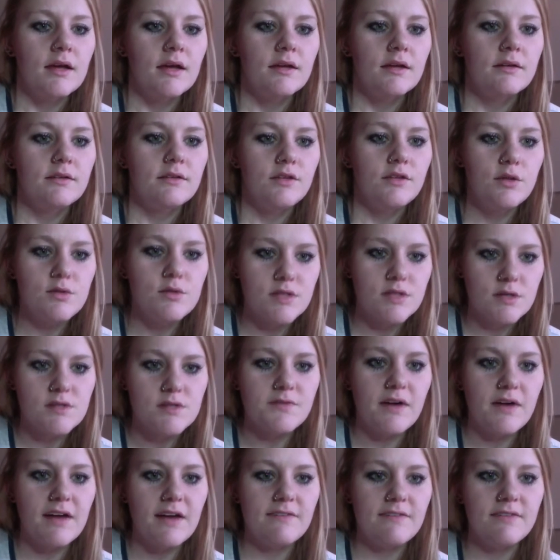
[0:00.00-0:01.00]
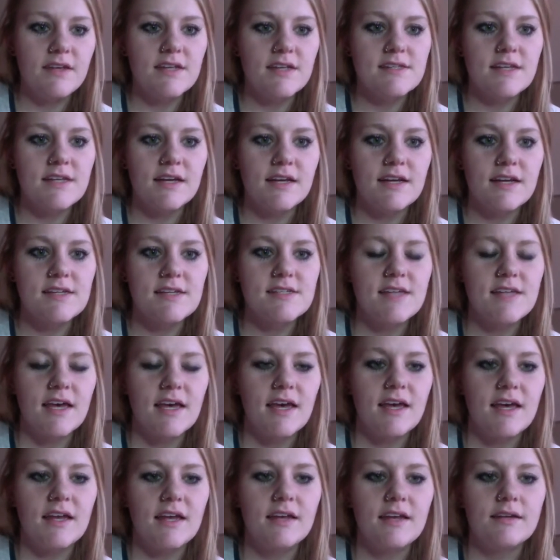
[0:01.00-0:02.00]
Use those 5 things, like I
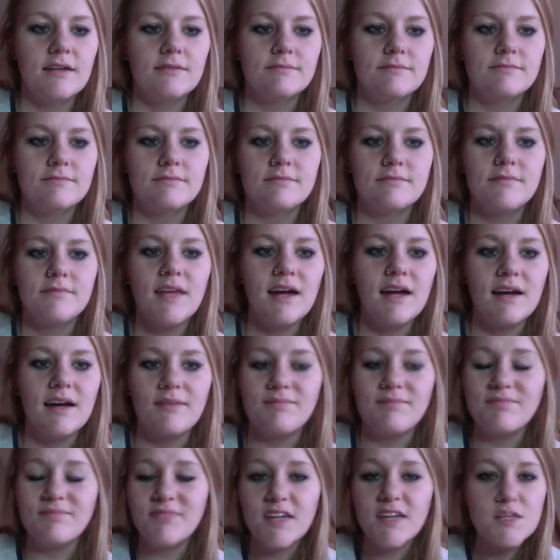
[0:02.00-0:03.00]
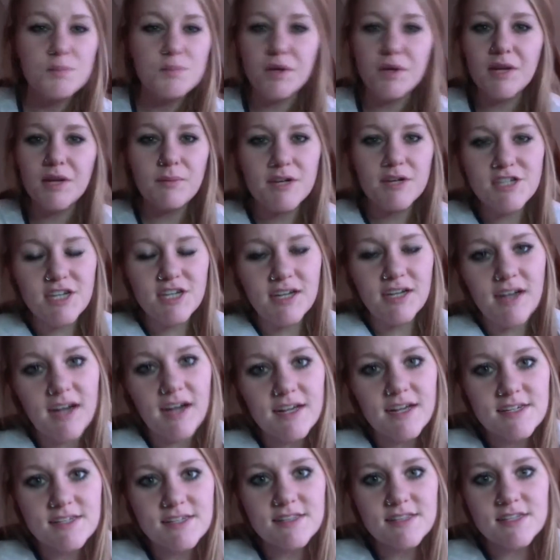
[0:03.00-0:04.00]
said. Yeah, that's pretty much it,
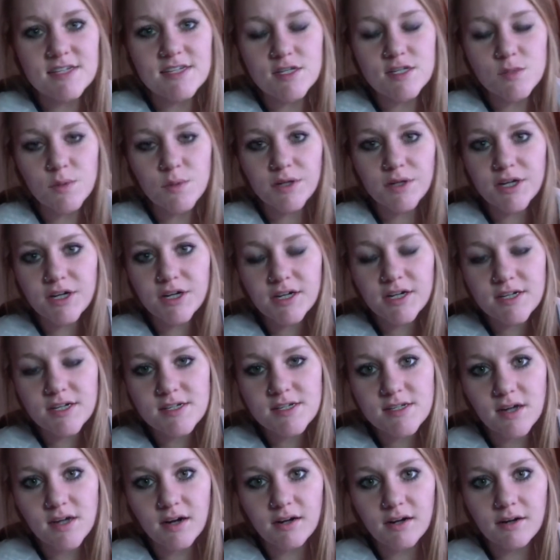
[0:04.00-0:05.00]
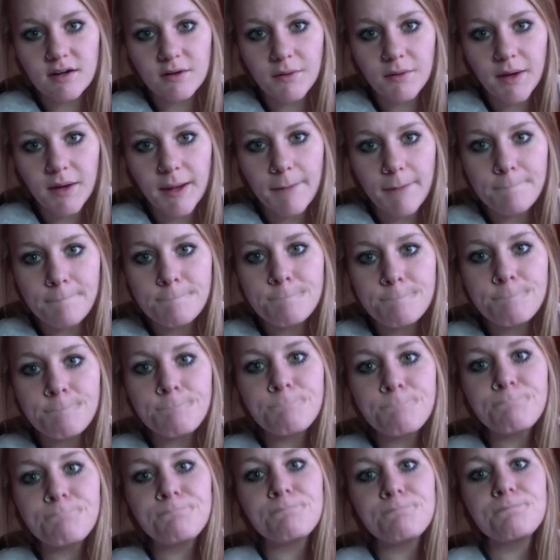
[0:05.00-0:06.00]
guys. This is where you're going to start, okay?
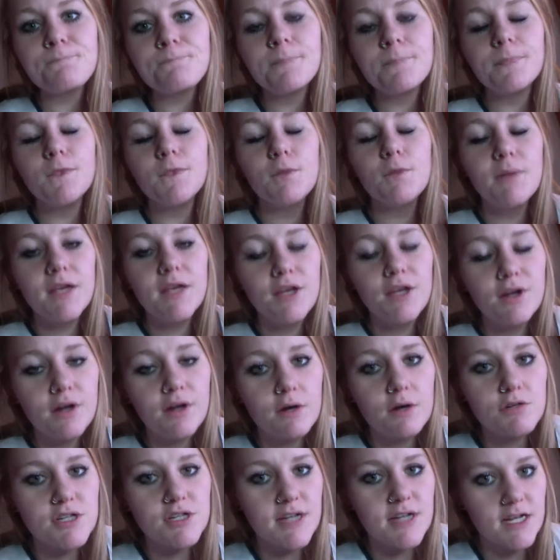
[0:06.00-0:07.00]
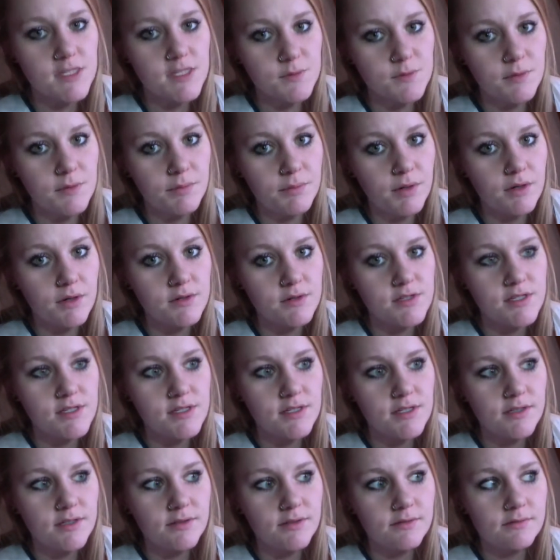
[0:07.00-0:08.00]
You make your coach announcement
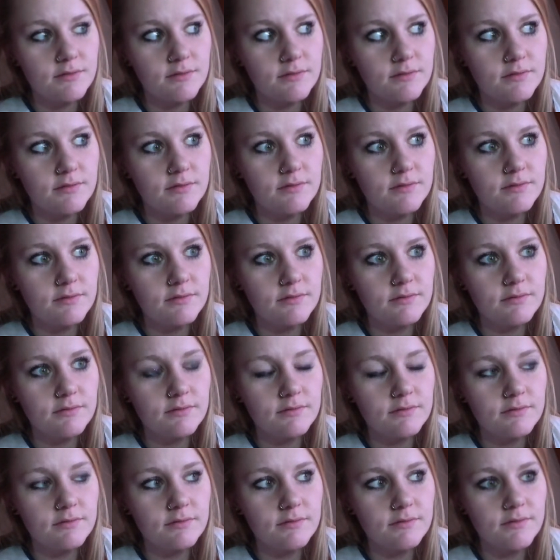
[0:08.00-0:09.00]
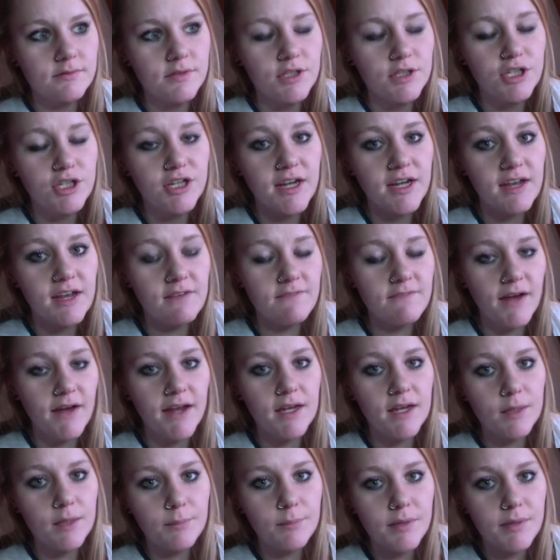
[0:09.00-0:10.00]
post. You're
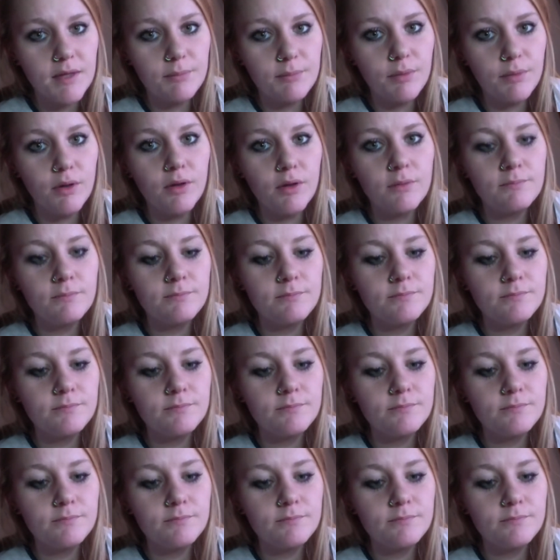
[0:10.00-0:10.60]
inviting people.